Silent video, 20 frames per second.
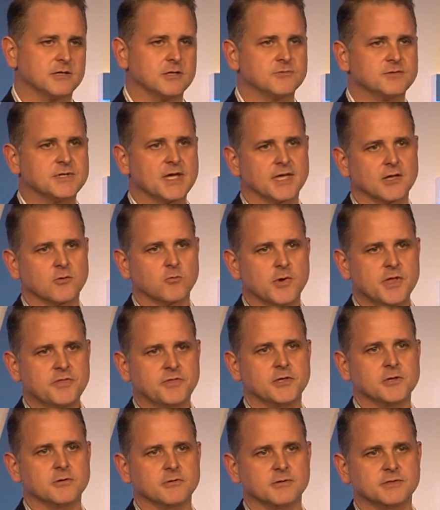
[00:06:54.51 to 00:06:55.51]
You take it
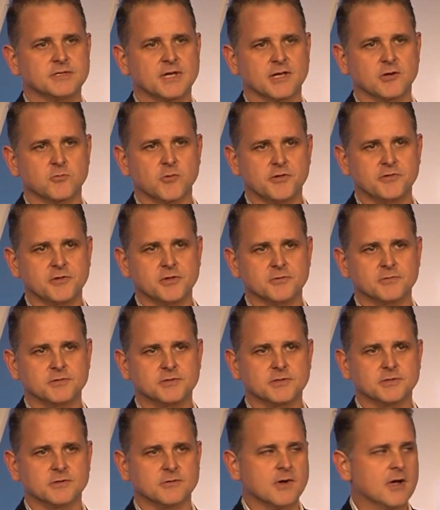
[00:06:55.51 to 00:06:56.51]
with you. You take it with you
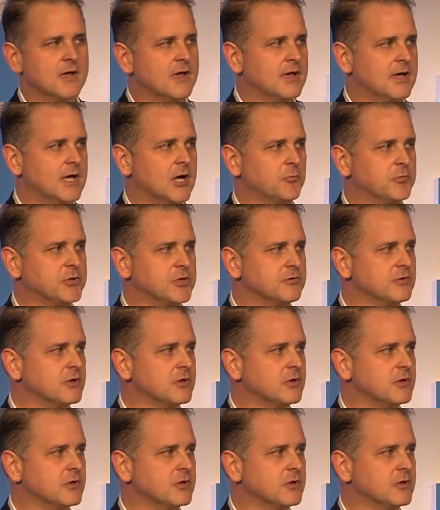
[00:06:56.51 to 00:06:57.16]
to help you